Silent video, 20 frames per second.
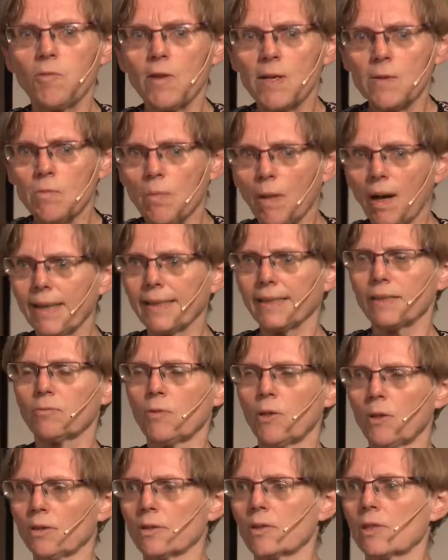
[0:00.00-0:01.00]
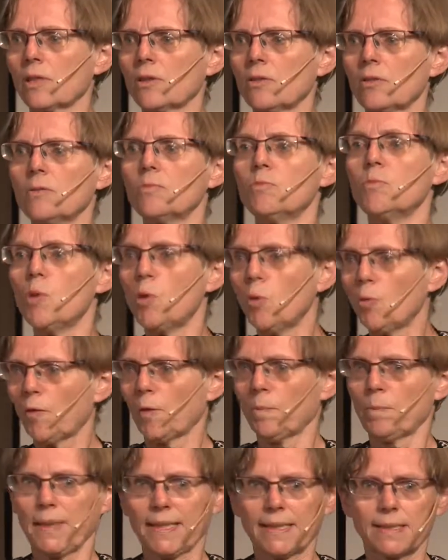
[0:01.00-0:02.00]
we might want to move a
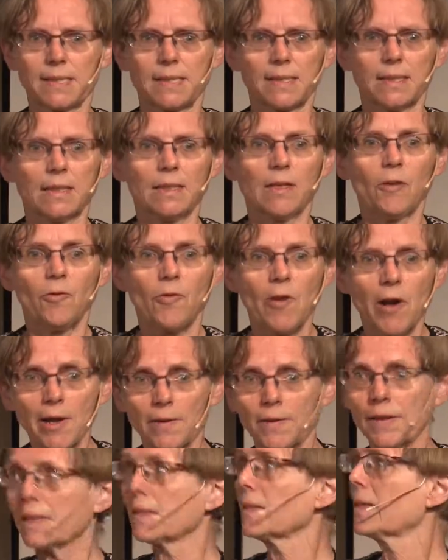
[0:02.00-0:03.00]
bit further